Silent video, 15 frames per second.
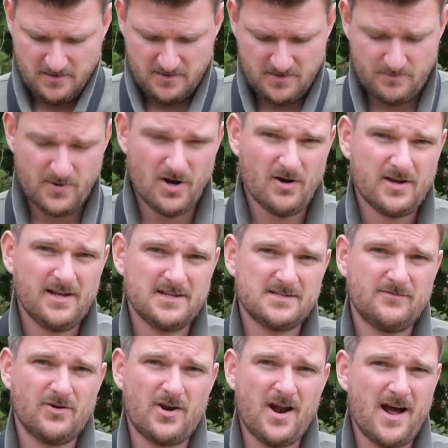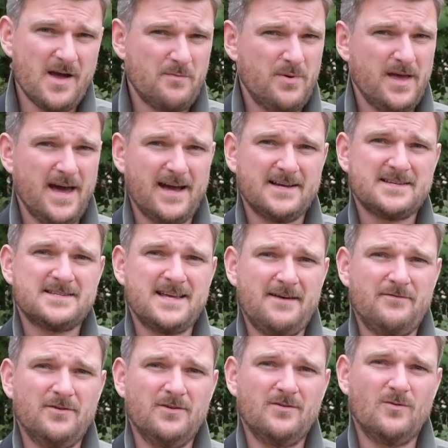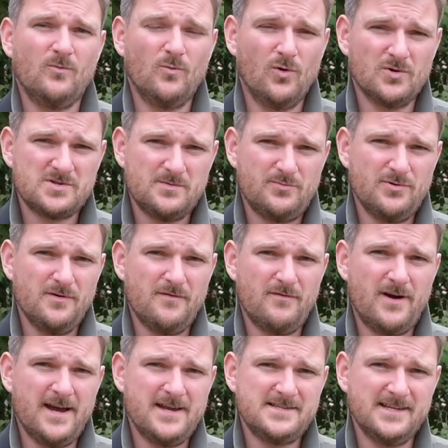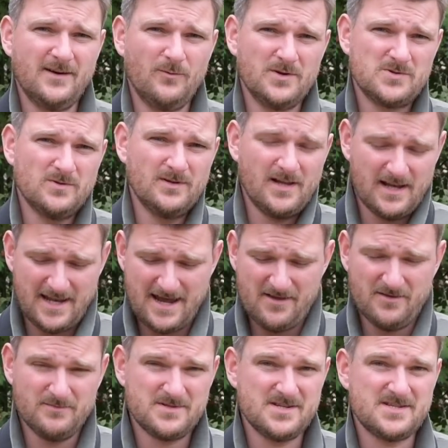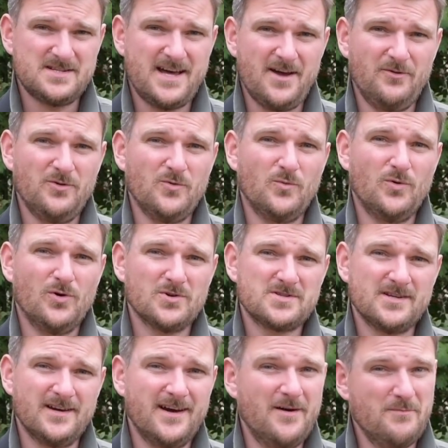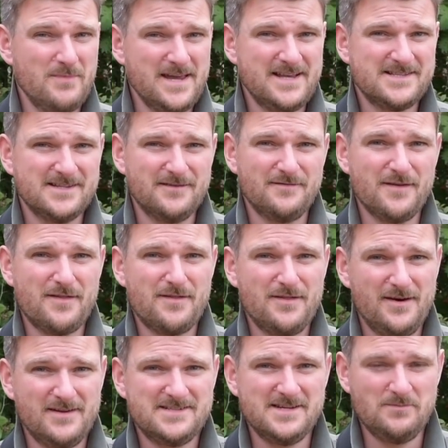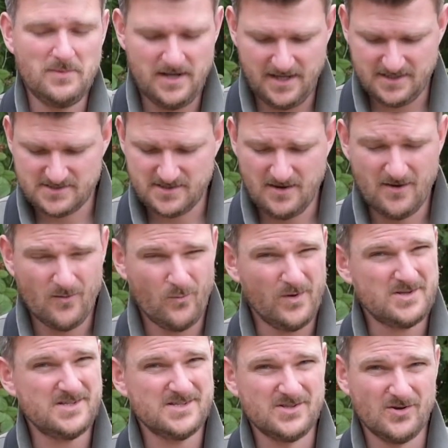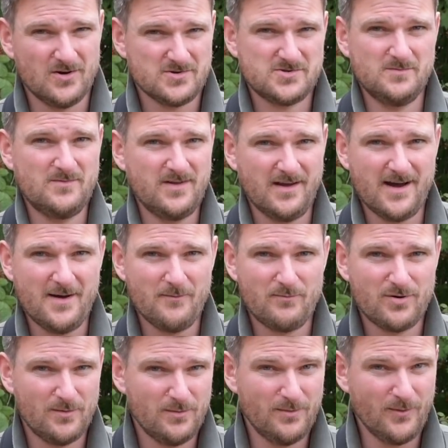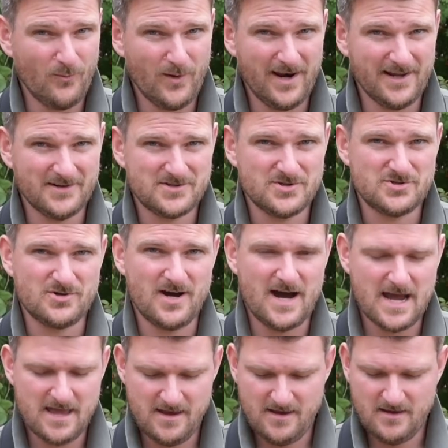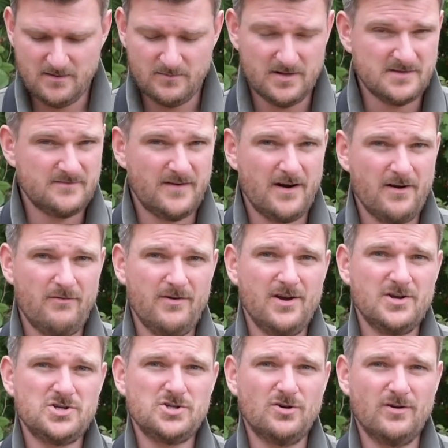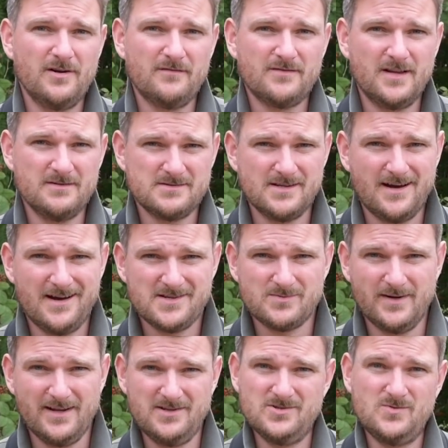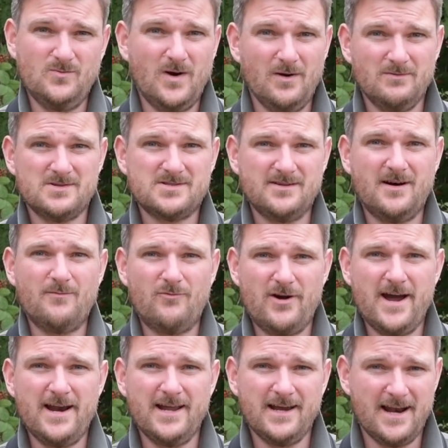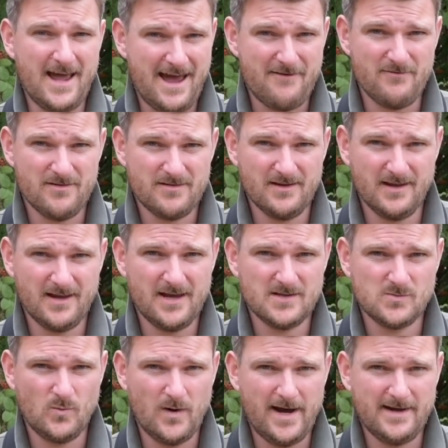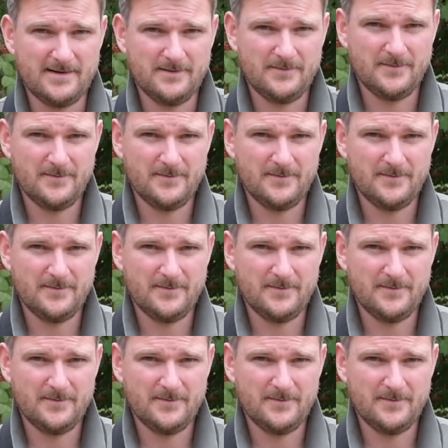The binoculars have got an IPX7 waterproof rating, which will allow them to stay underwater a metre for 30 minutes, which is not something I'm probably willing to try, but it's very reassuring for those nights when it just won't stop raining and everything gets wet.